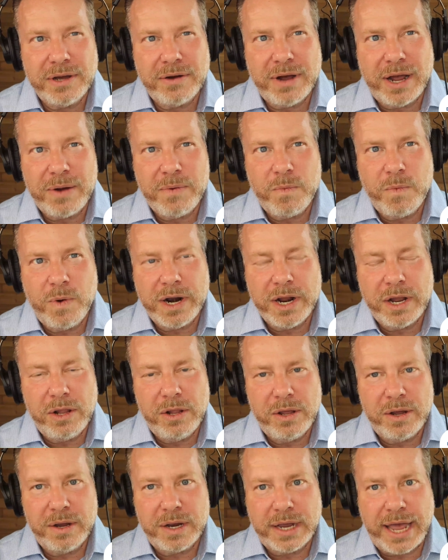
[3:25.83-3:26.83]
though, I want to
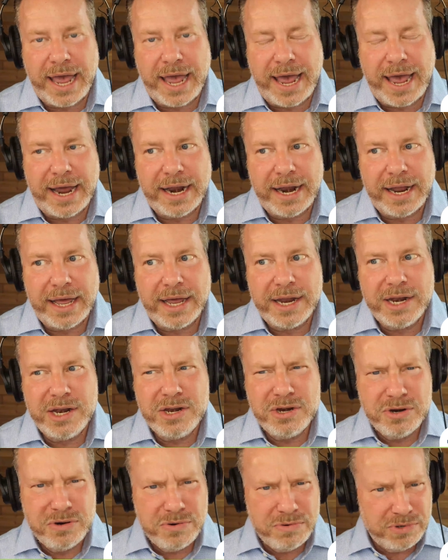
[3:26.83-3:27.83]
look at a
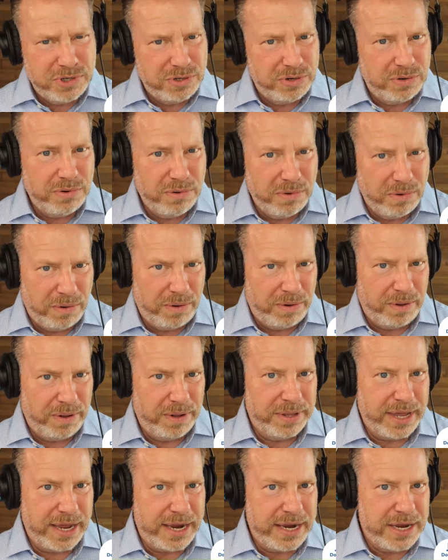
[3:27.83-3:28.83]
new
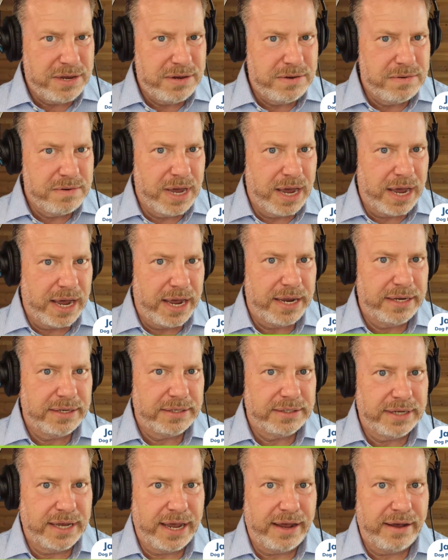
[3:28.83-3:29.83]
tool that you
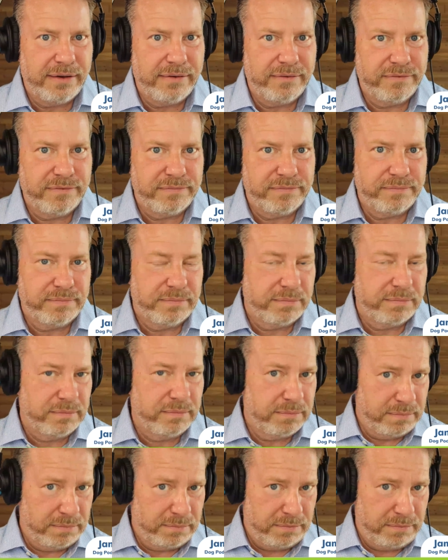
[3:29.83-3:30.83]
guys have
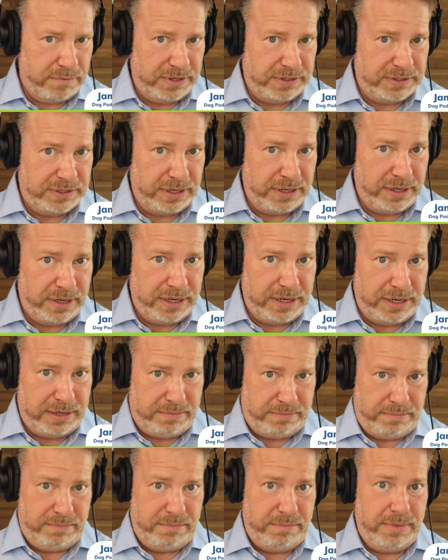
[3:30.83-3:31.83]

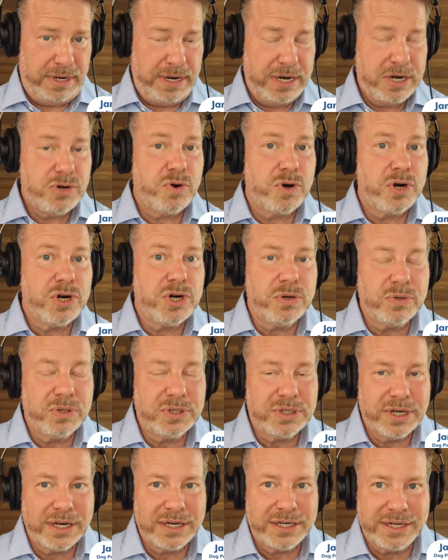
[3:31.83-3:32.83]
recently
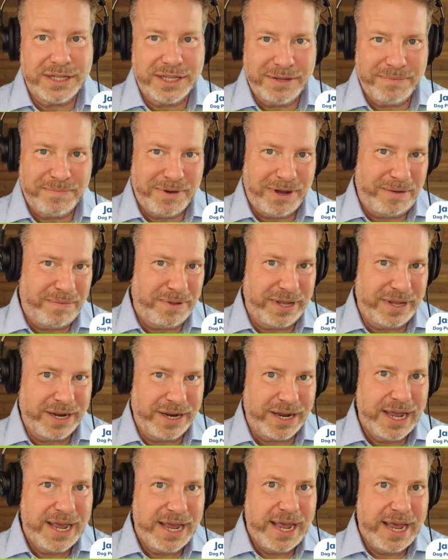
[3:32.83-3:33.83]
introduced to the
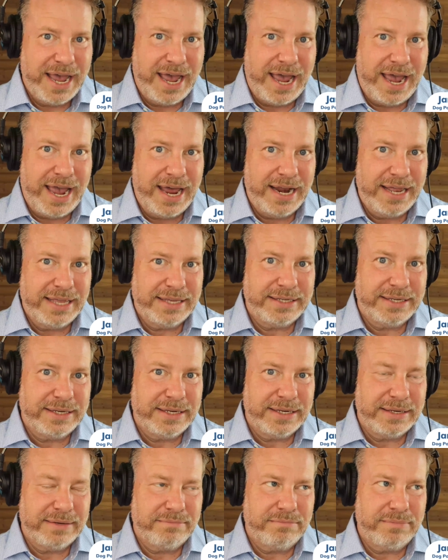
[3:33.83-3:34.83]
public. And it's
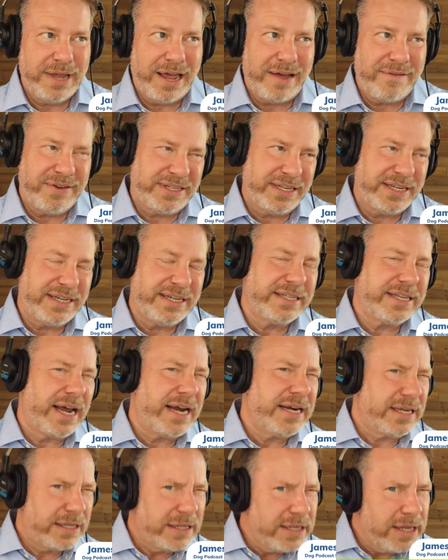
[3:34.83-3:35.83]
obviously
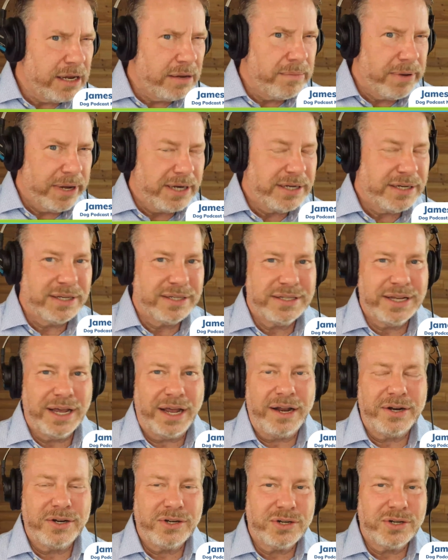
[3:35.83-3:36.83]
designed a little bit to
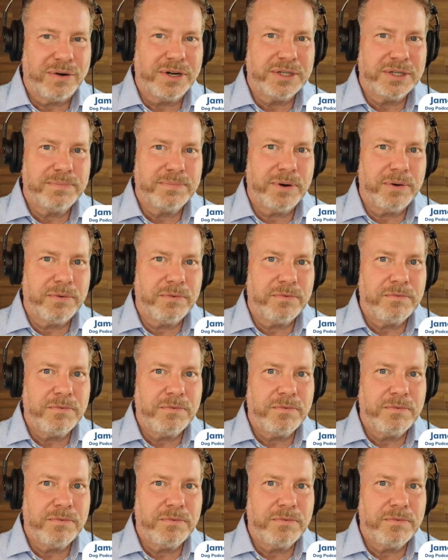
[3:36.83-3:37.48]
sell insurance. But